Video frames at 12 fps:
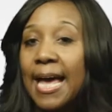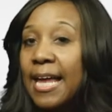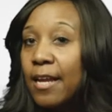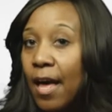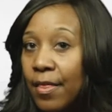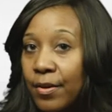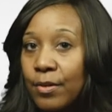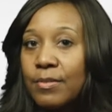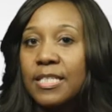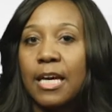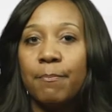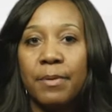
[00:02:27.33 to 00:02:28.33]
and
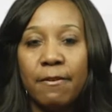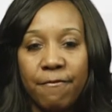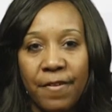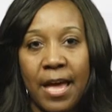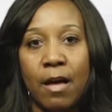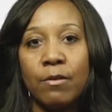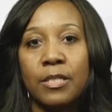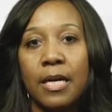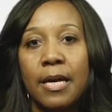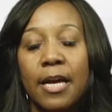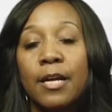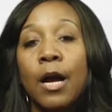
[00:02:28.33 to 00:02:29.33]
others can be found
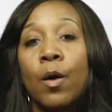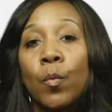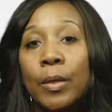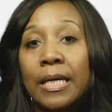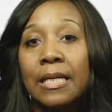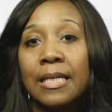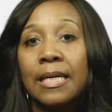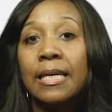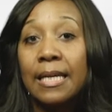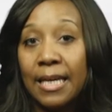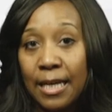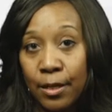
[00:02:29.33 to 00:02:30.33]
in our weekly
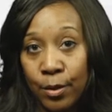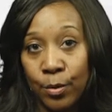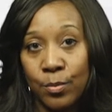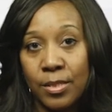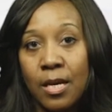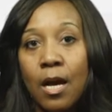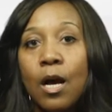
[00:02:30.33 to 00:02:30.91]
e news.